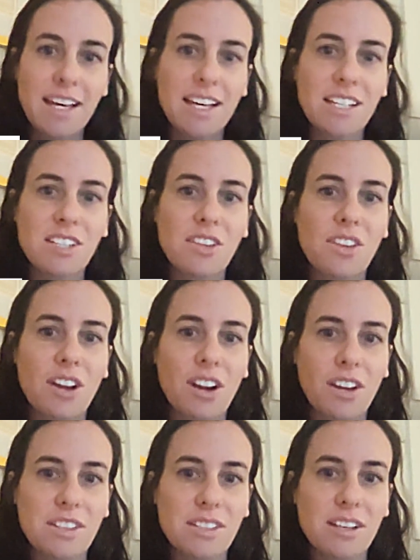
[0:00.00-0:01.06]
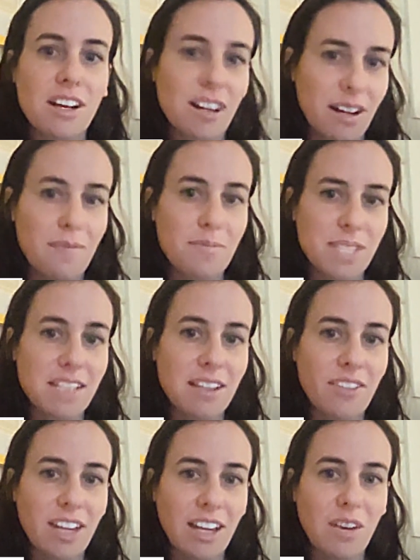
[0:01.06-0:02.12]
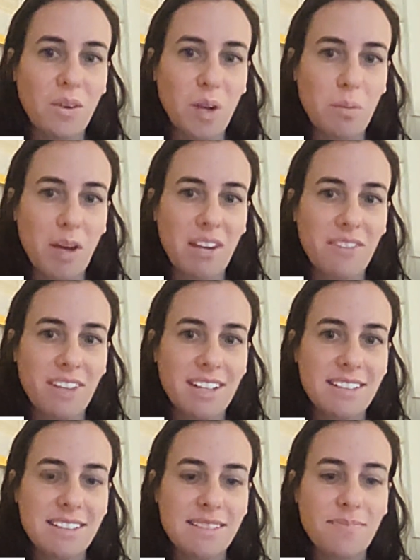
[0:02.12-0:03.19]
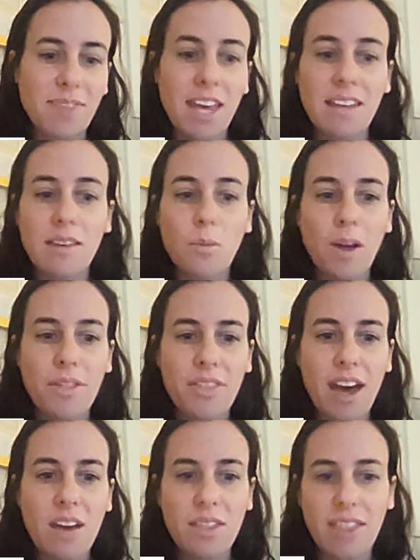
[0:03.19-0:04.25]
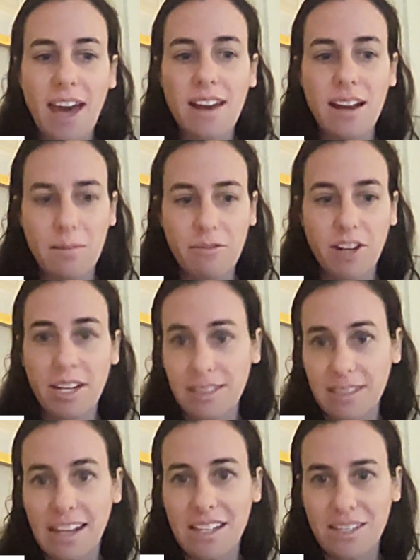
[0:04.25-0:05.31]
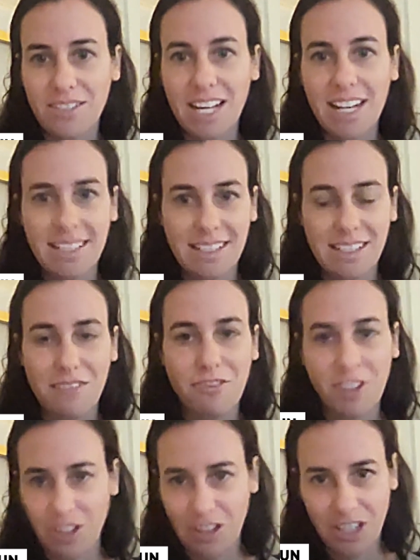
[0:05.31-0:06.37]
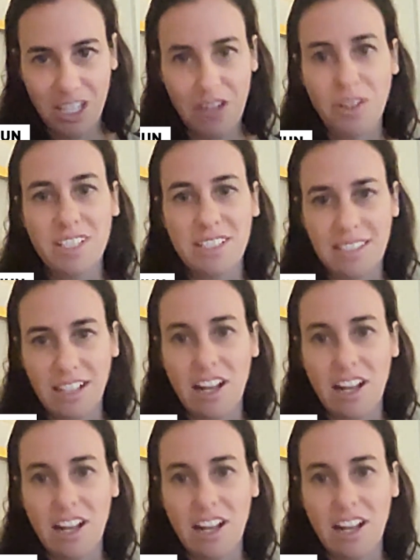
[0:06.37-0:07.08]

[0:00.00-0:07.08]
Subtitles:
So there are significant grid benefits. And what that upfront incentive does is it further decreases the